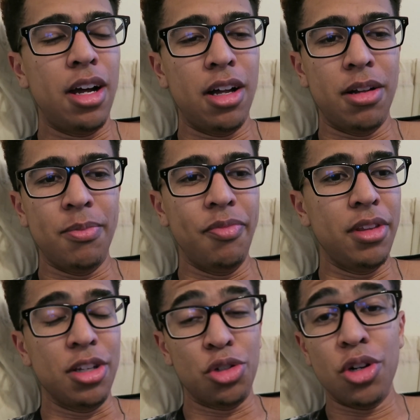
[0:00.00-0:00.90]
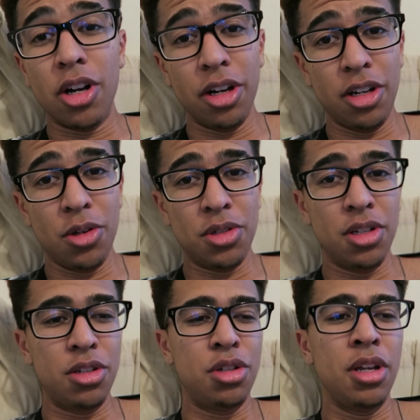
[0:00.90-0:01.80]
a stronger
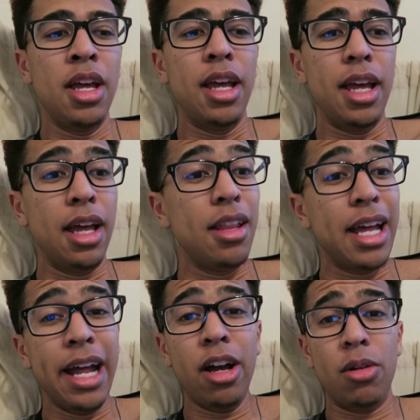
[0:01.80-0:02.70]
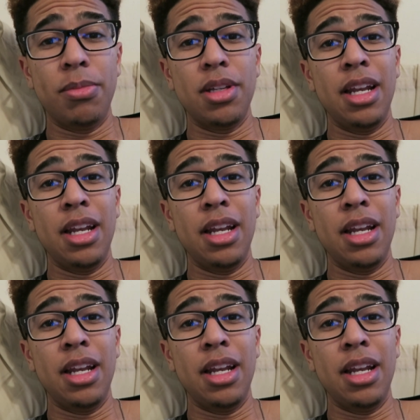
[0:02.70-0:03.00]
dosage, and that helped.